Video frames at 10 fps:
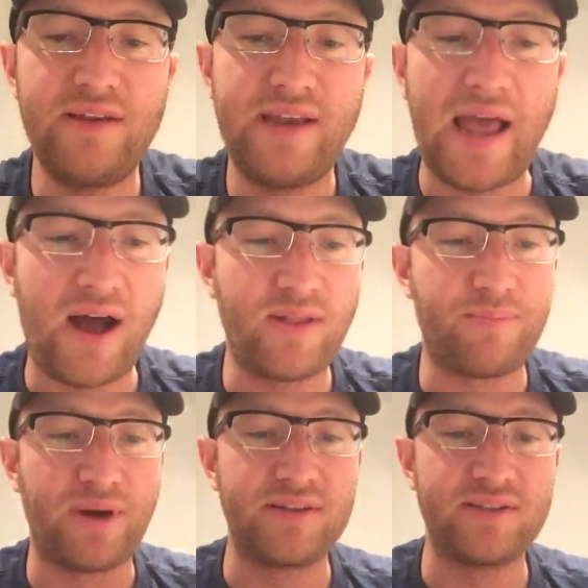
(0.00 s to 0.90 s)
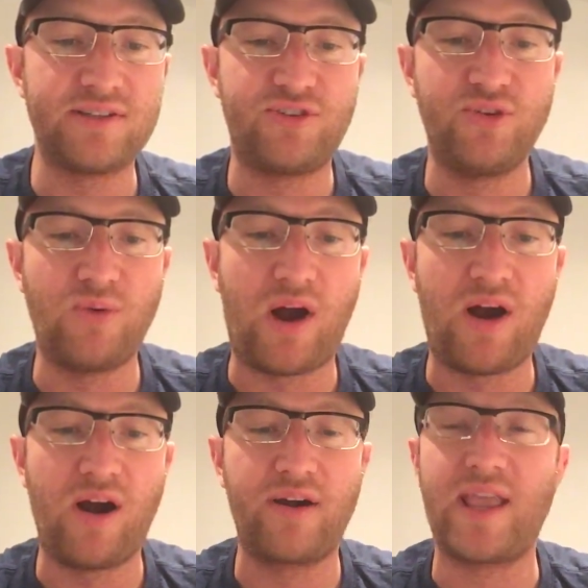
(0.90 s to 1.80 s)
Now that brings us to
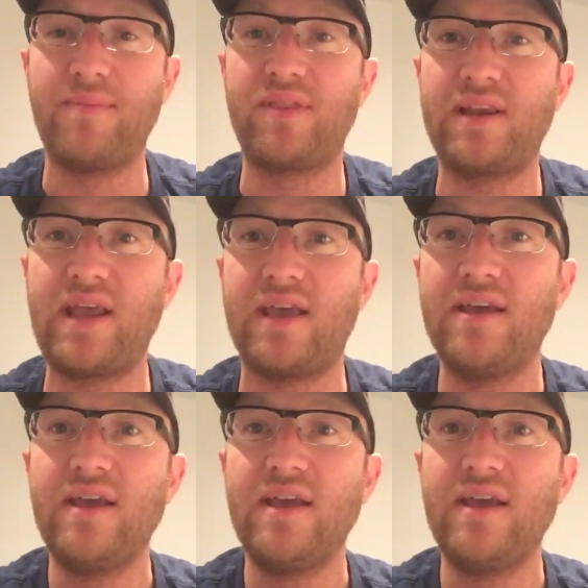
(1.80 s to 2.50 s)
our game of the day.